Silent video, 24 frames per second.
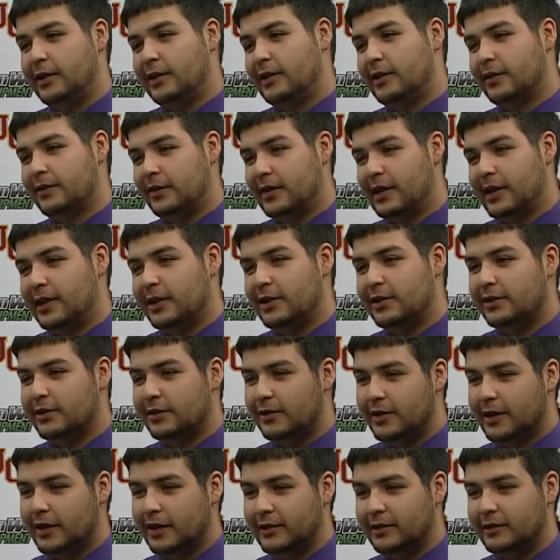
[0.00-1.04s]
You have KU,
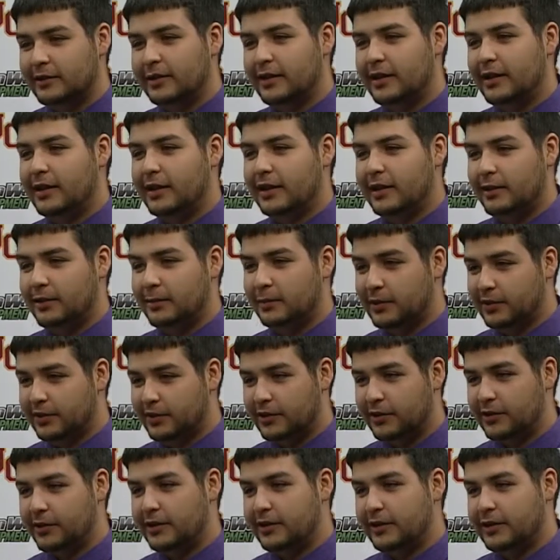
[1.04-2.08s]
K-State, and then
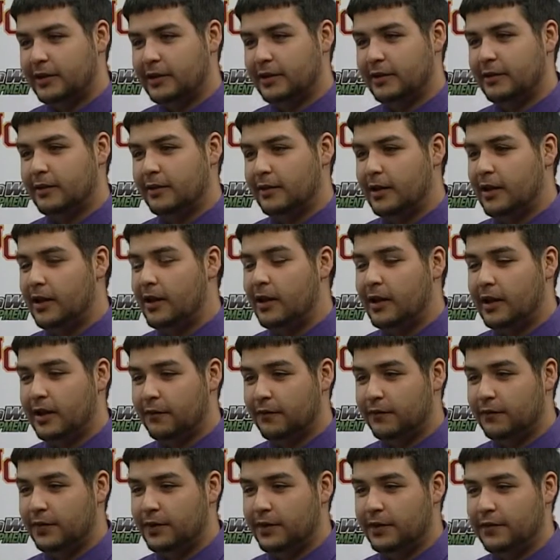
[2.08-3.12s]
Missouri that all have
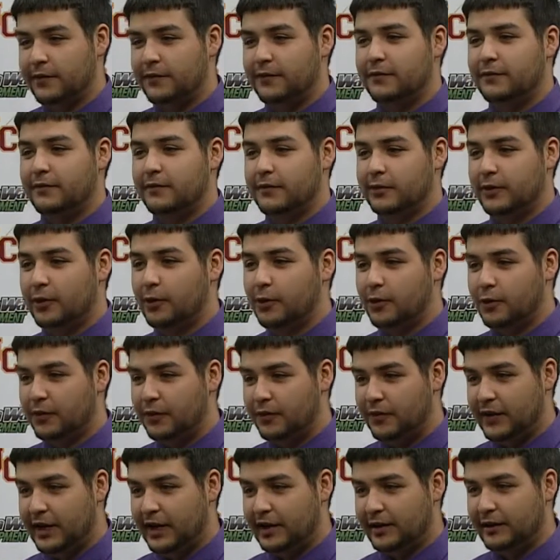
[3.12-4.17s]
very local
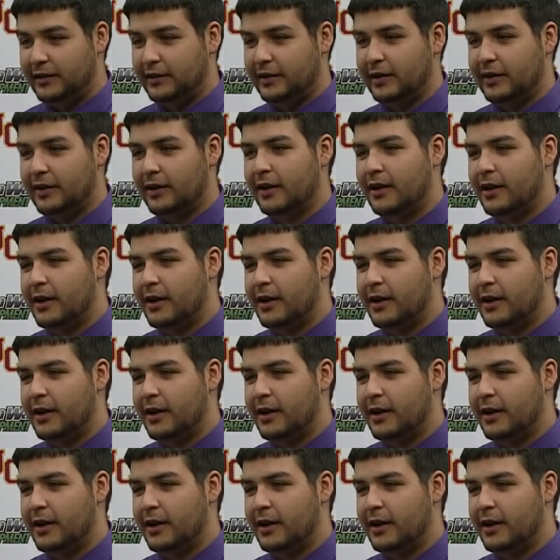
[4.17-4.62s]
fans here.